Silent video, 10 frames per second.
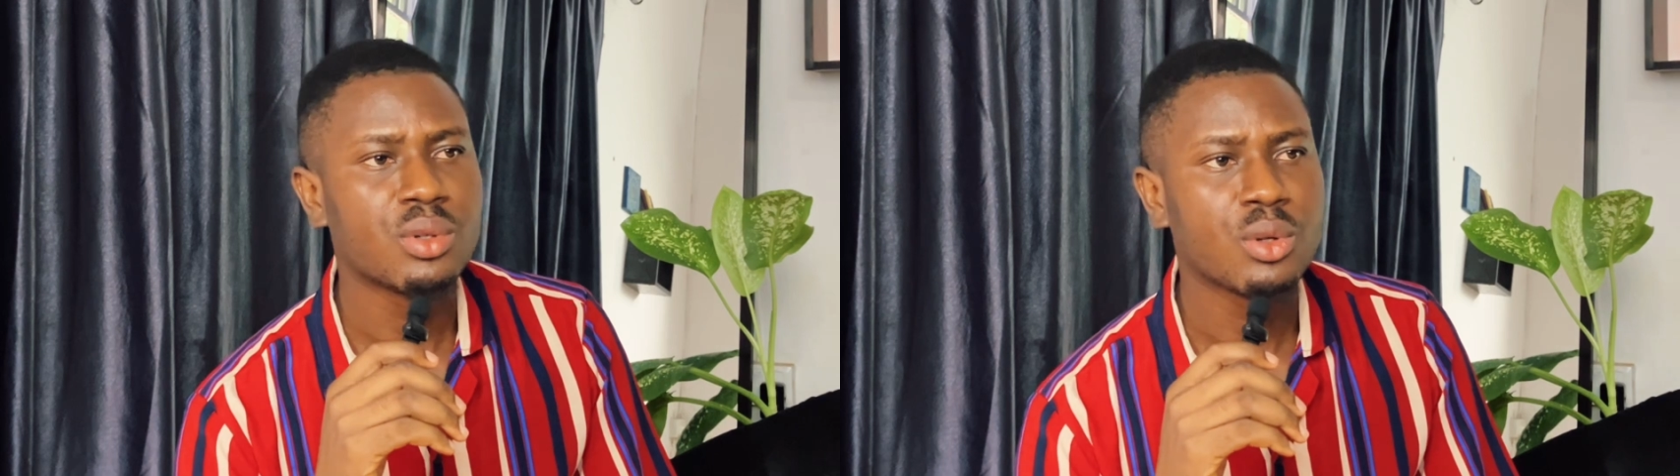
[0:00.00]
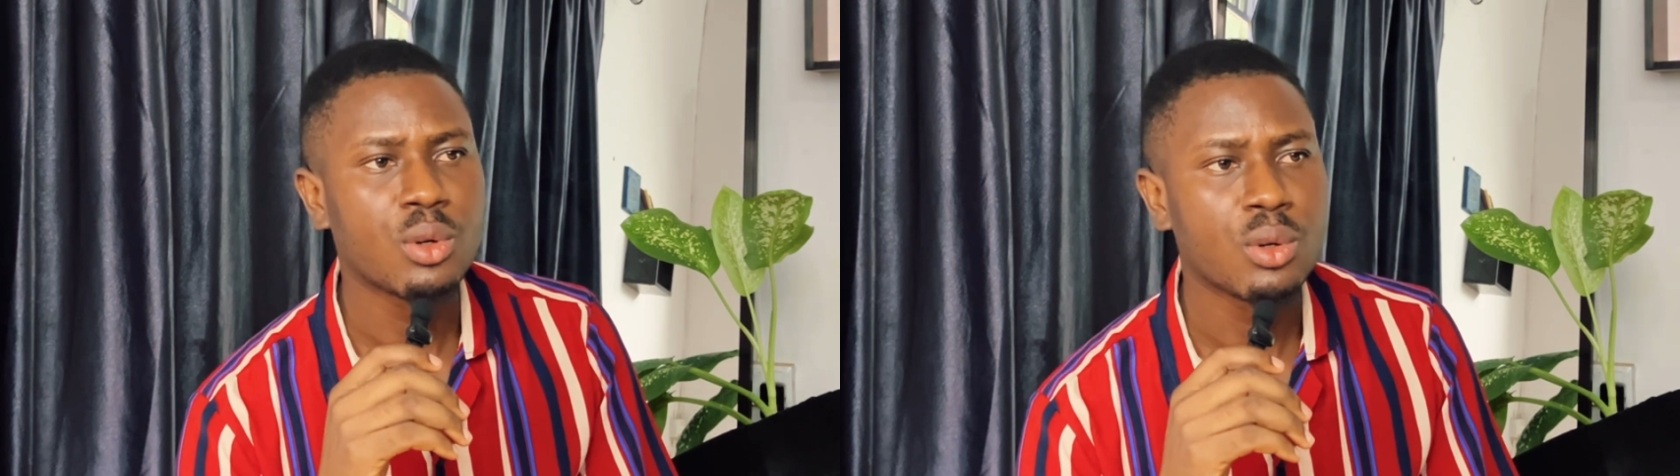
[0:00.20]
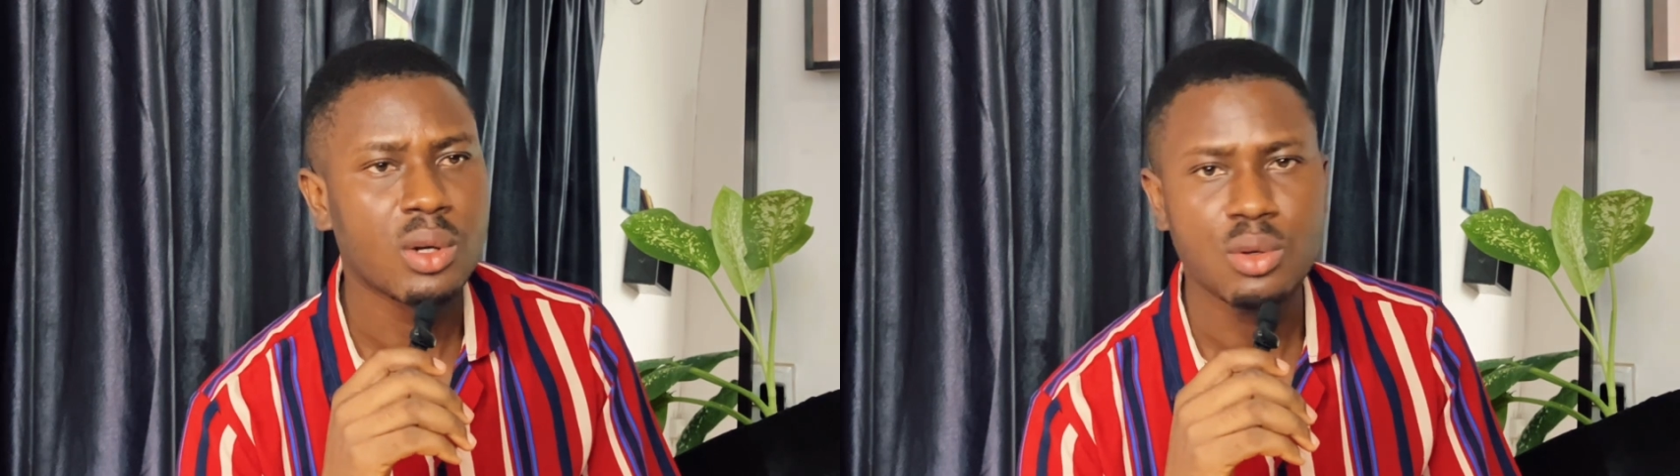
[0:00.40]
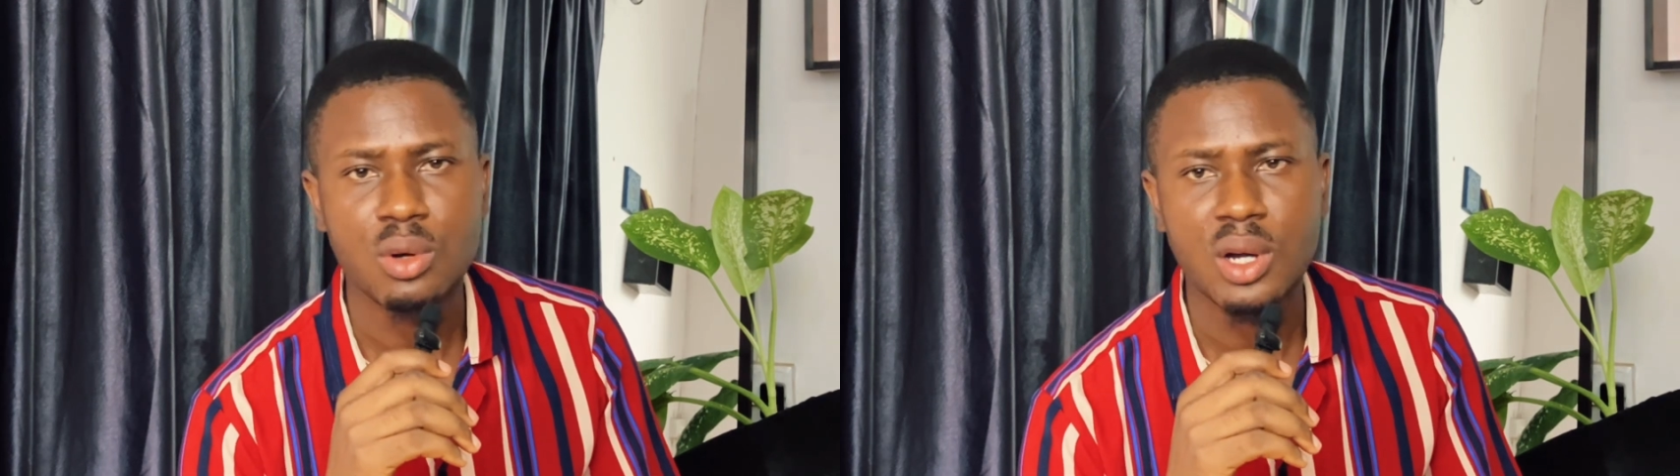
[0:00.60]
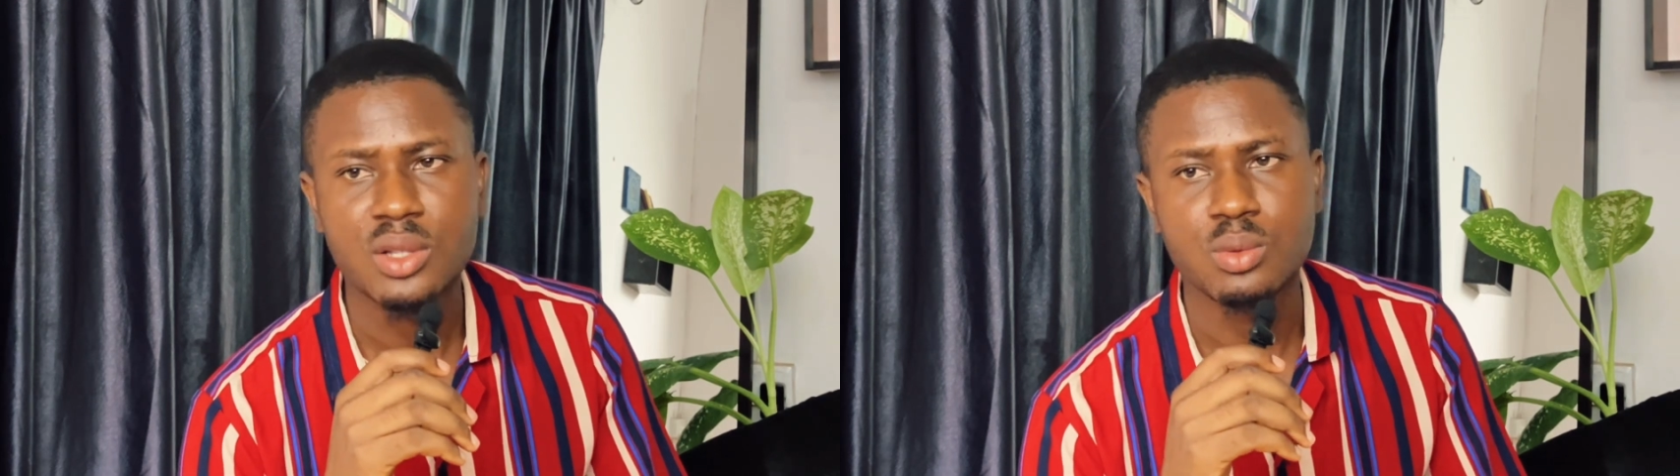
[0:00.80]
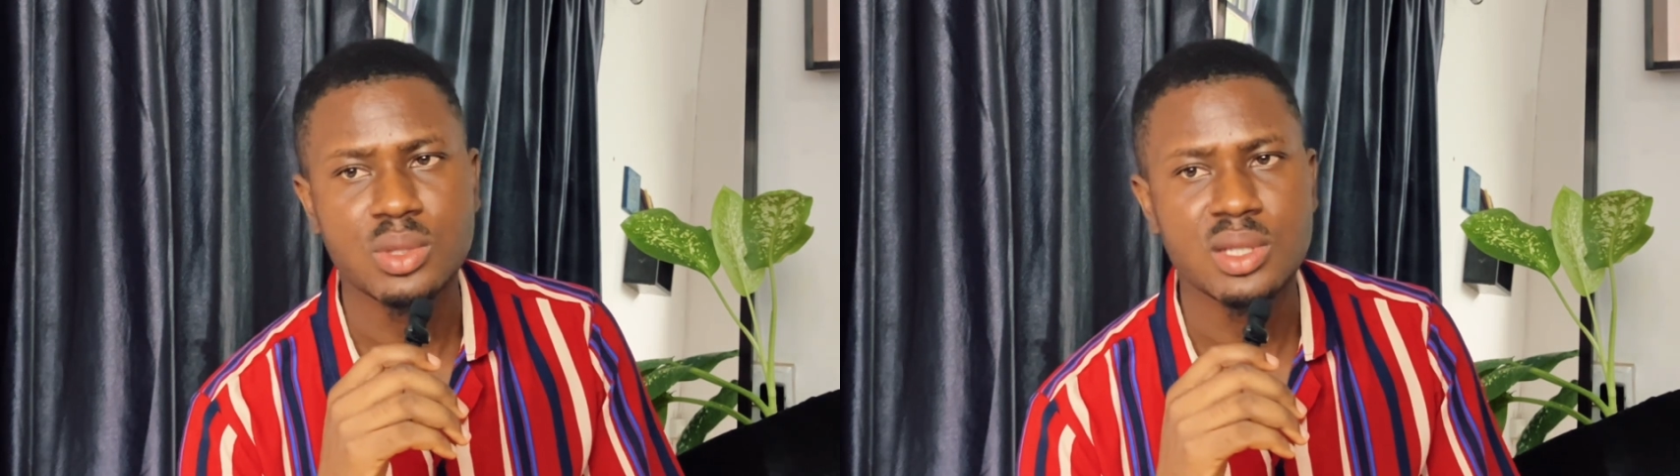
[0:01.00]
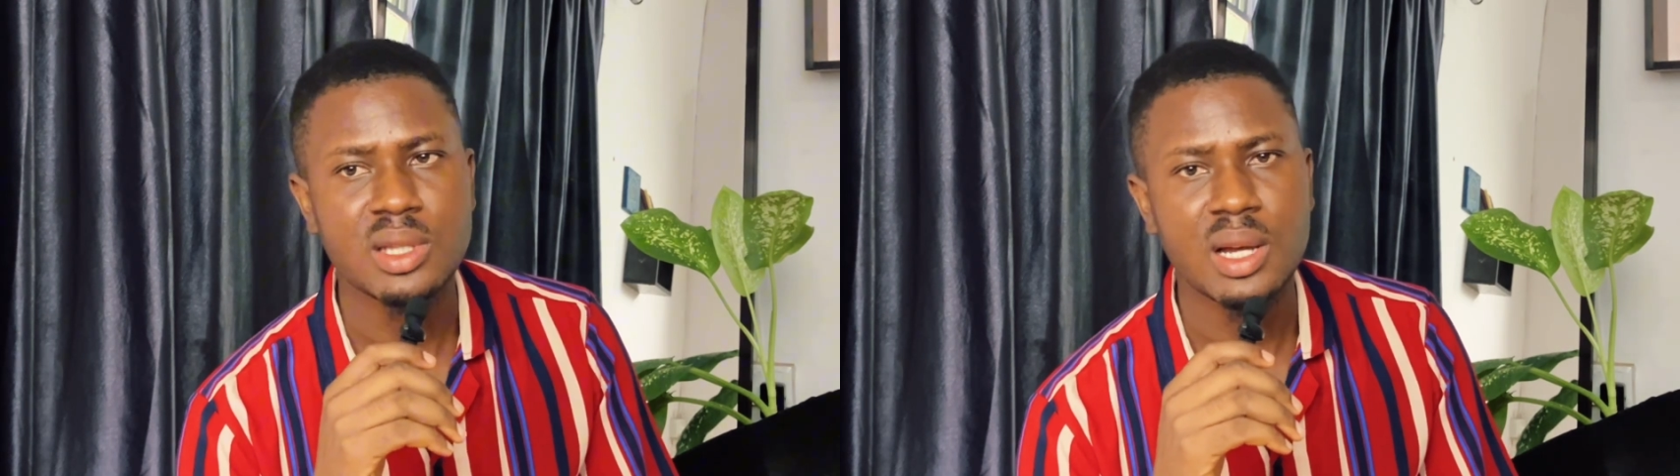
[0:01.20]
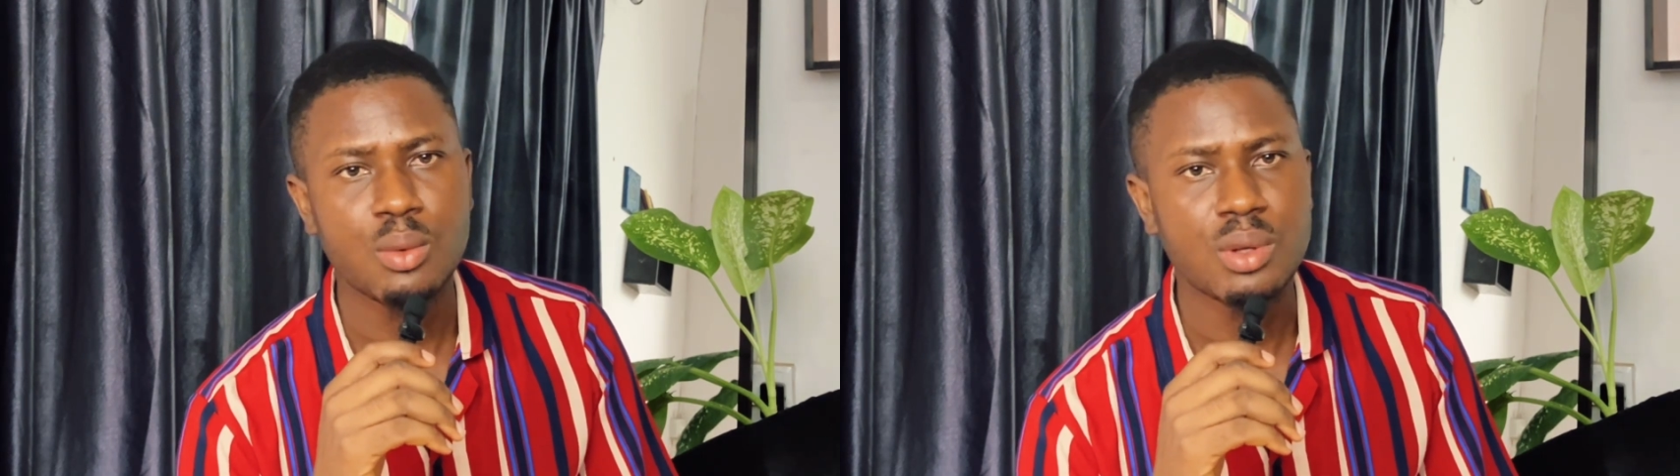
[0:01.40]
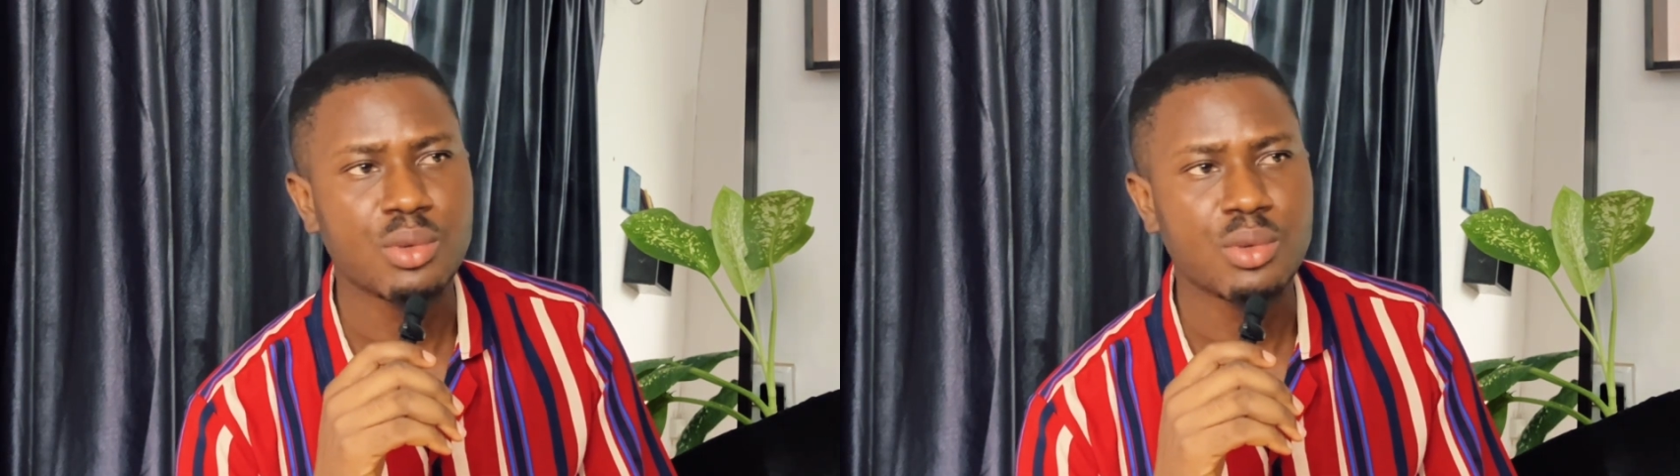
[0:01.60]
to go out with it that way,